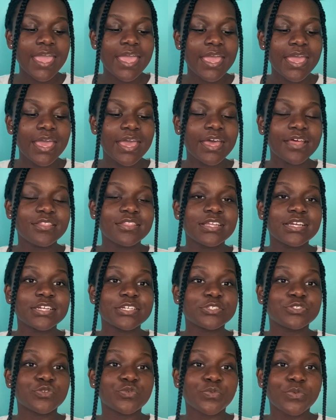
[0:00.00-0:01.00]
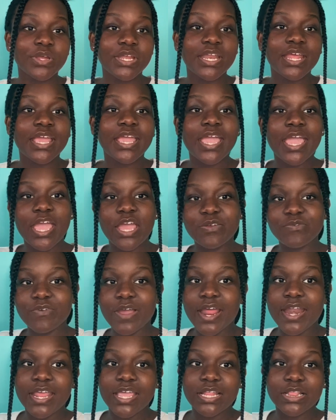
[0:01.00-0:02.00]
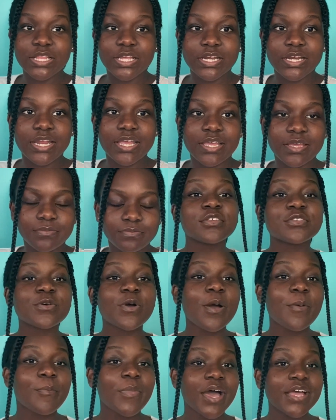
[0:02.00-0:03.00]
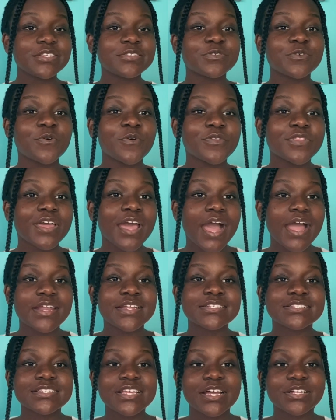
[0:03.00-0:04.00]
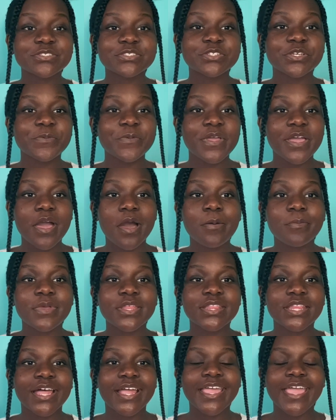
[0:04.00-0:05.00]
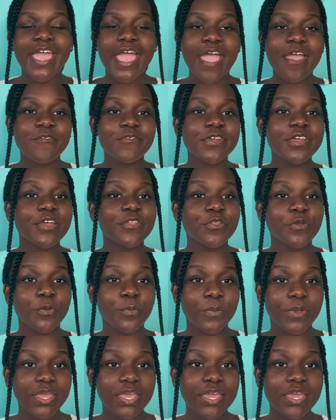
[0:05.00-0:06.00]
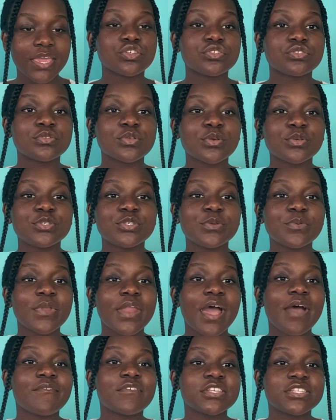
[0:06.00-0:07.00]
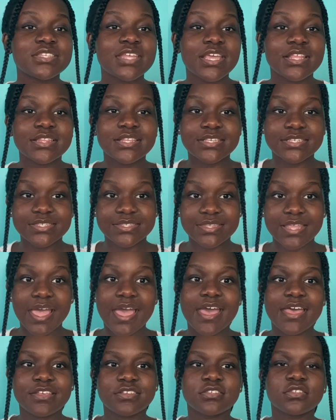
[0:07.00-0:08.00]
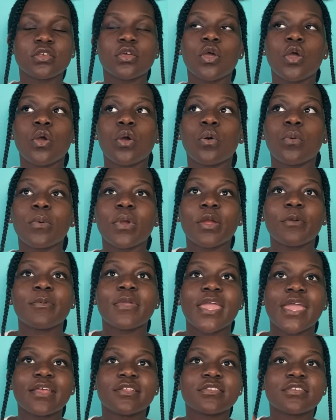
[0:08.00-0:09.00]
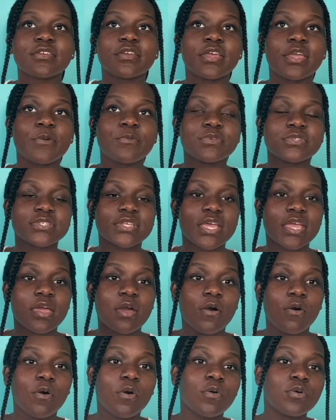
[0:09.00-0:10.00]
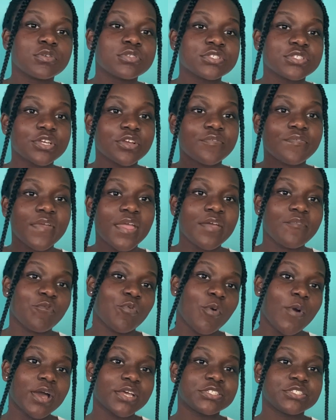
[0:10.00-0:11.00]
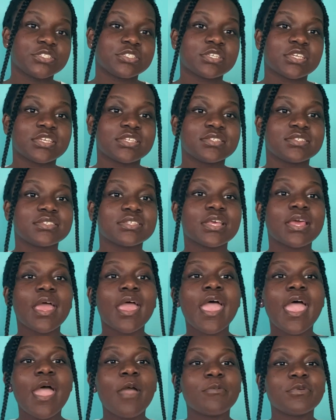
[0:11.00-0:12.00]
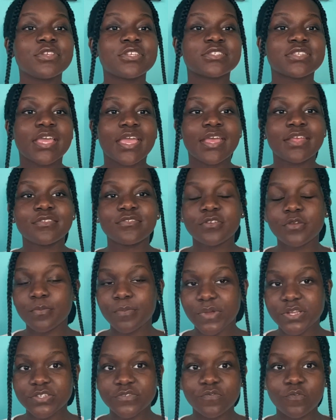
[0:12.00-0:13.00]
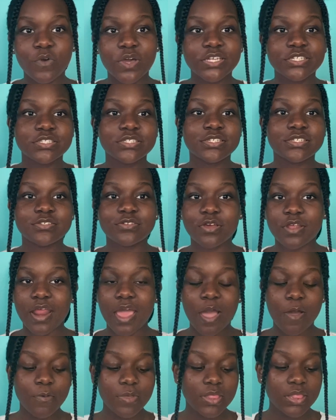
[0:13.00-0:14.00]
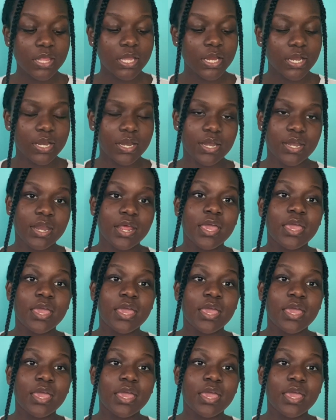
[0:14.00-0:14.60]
and there's reading and writing learning. So at my school, the guidance counselor would come in like every other week. So she would have us take this test where we answer, it was like a whole survey of questions, and we just answer a bunch of questions on how we learned.